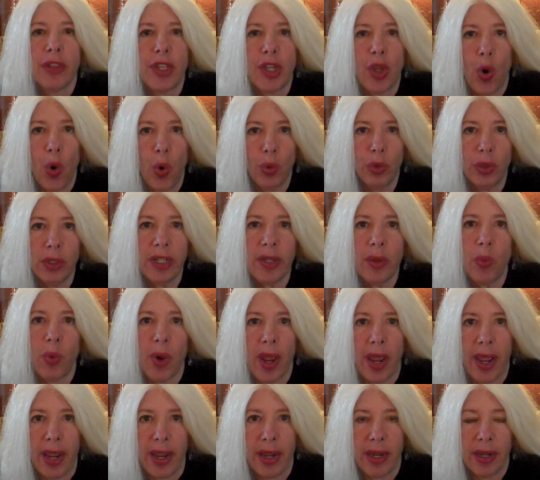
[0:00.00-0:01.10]
The only
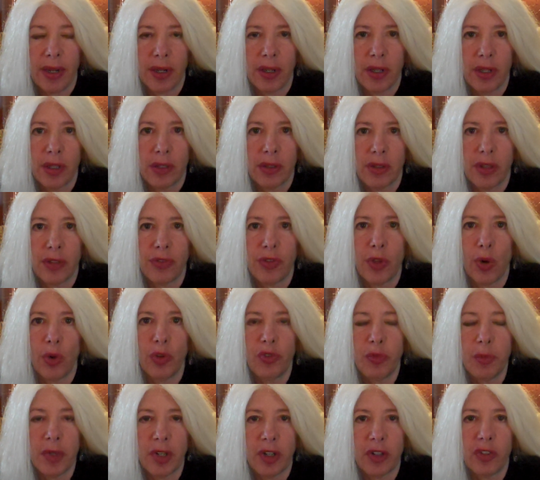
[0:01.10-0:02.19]
way that
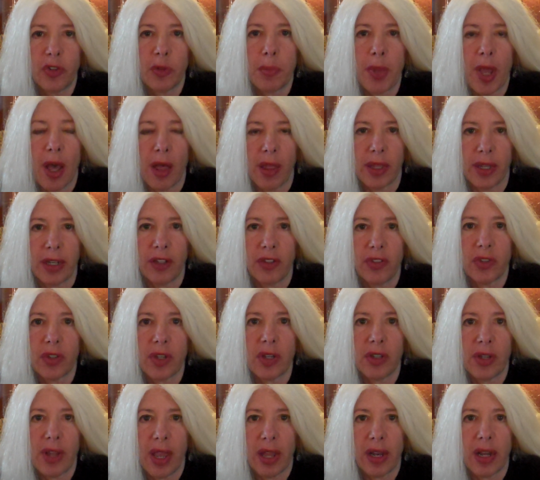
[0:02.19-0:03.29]
those municipalities
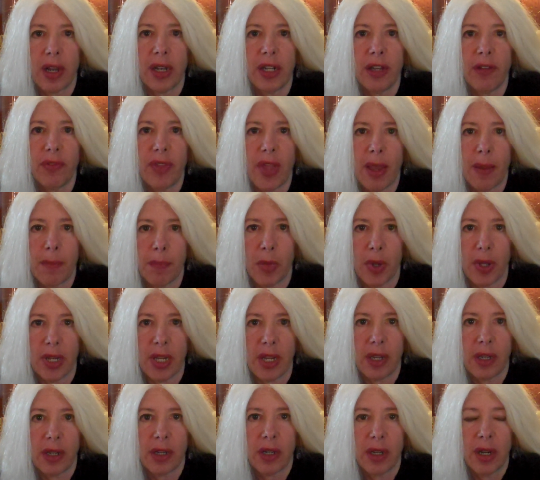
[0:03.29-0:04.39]
can get any of that
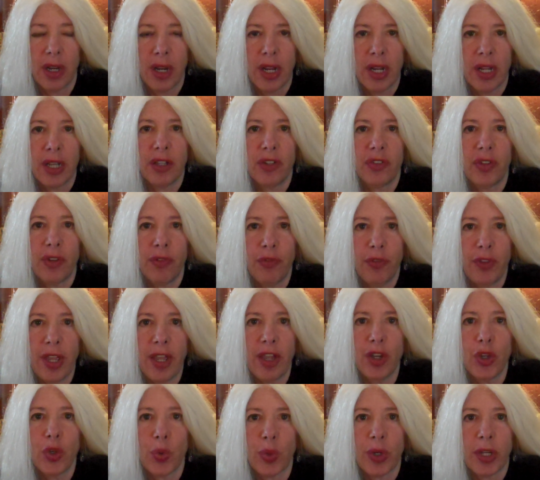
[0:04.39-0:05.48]
money is if
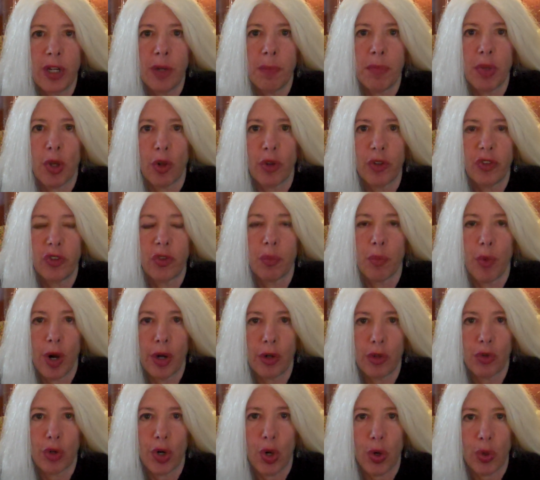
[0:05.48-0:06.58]
they agree to build
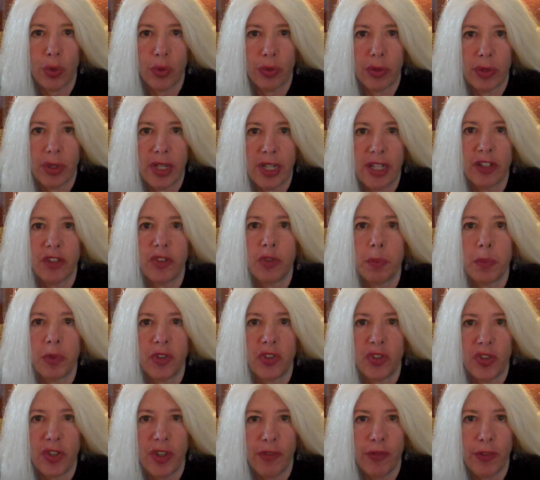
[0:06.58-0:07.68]
smart growth in
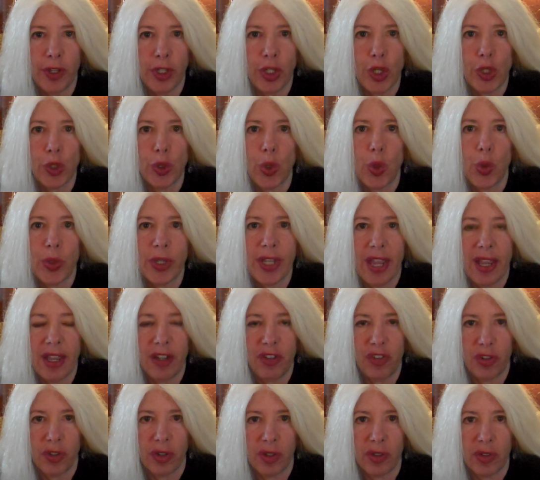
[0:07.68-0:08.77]
specific
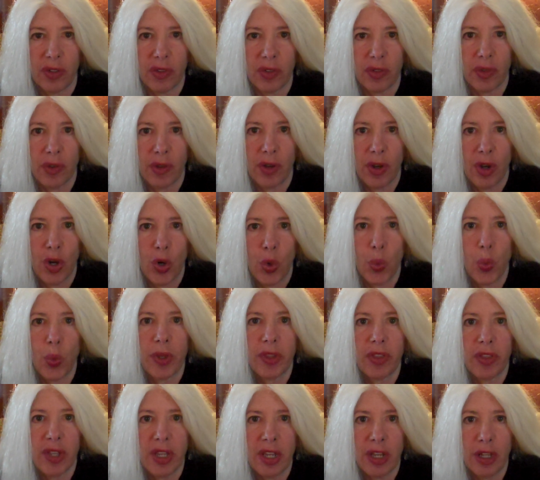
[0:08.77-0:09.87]
locations
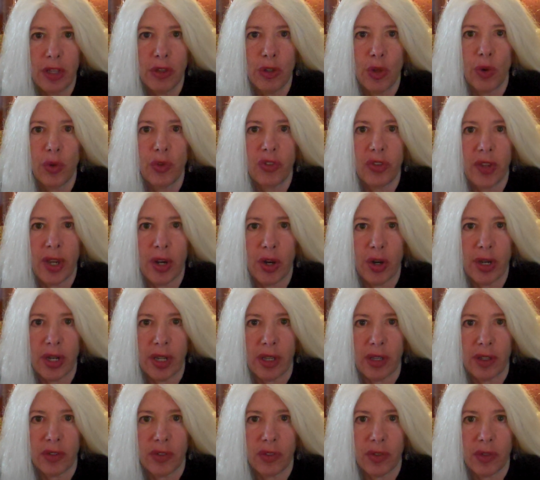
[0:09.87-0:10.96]
within those
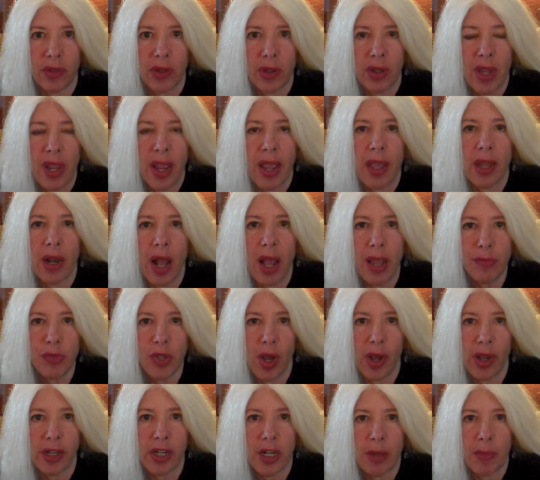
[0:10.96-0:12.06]
areas. And I'm
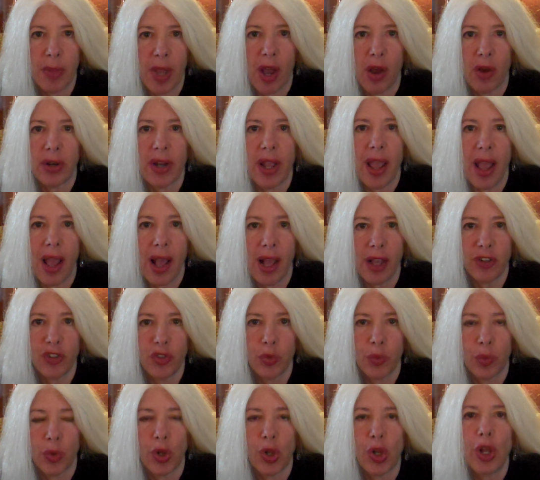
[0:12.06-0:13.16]
talking about
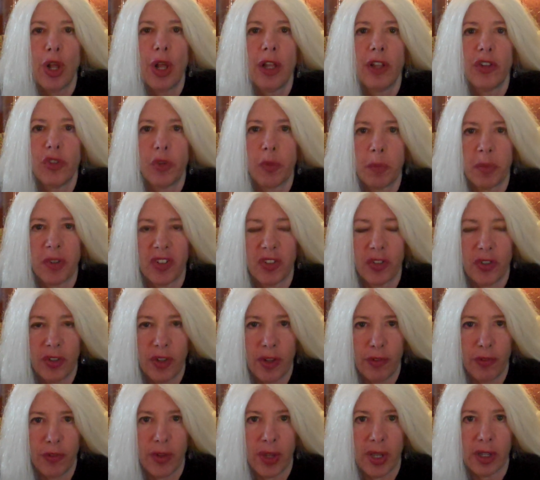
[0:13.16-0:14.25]
actual
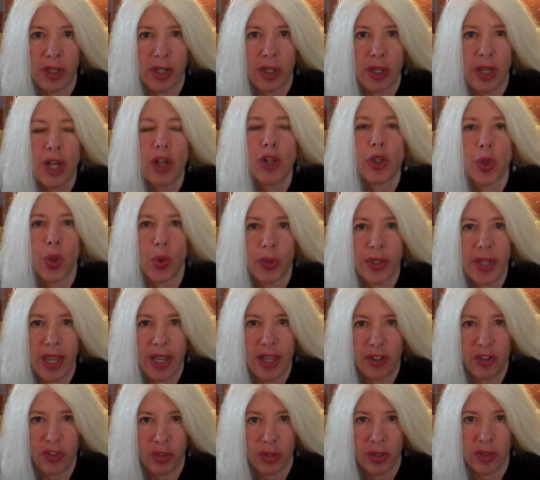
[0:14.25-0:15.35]
specific
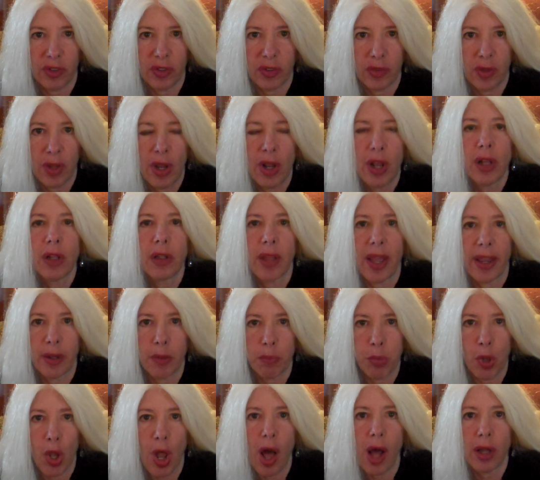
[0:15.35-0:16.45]
locations,
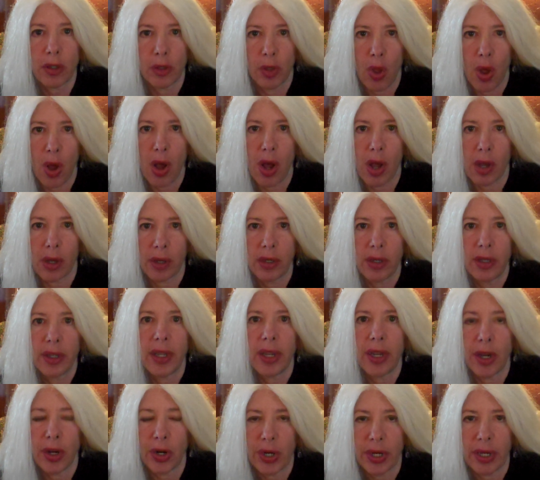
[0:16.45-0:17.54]
like block-long
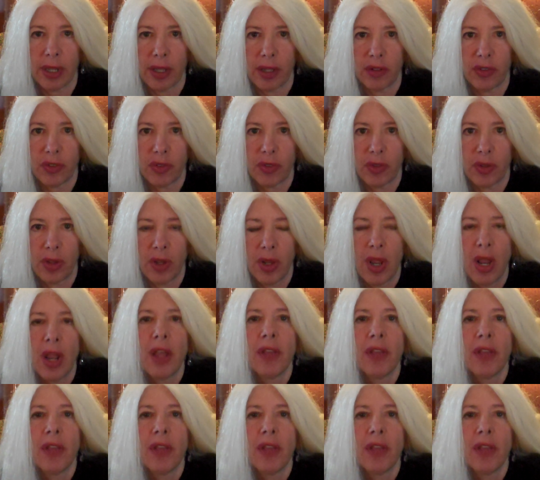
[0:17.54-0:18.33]
areas.